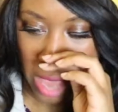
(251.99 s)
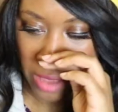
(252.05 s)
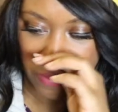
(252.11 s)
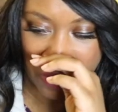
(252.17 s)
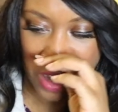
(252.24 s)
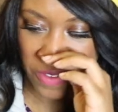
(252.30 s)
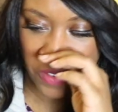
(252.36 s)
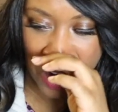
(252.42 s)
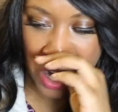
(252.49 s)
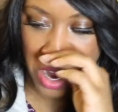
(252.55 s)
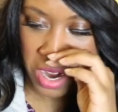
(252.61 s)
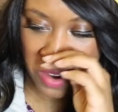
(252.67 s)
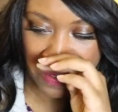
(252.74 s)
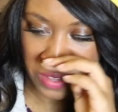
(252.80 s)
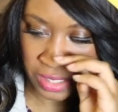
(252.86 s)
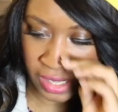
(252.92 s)
I've never
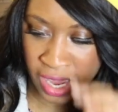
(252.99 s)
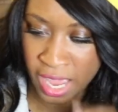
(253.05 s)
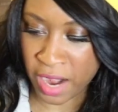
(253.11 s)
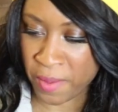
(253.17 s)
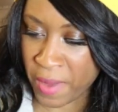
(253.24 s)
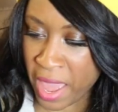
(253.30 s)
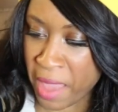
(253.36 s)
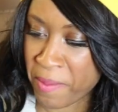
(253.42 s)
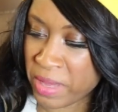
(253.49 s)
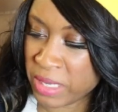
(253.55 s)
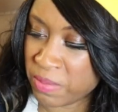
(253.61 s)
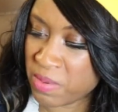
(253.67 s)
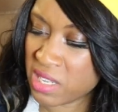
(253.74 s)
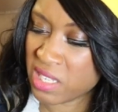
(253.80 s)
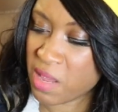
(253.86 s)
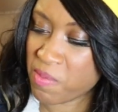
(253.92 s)
heard of this anime. It
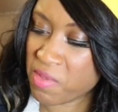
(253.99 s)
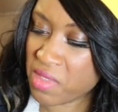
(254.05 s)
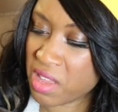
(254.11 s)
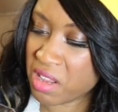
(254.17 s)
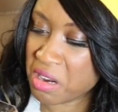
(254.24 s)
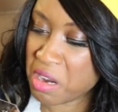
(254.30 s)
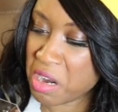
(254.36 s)
must be something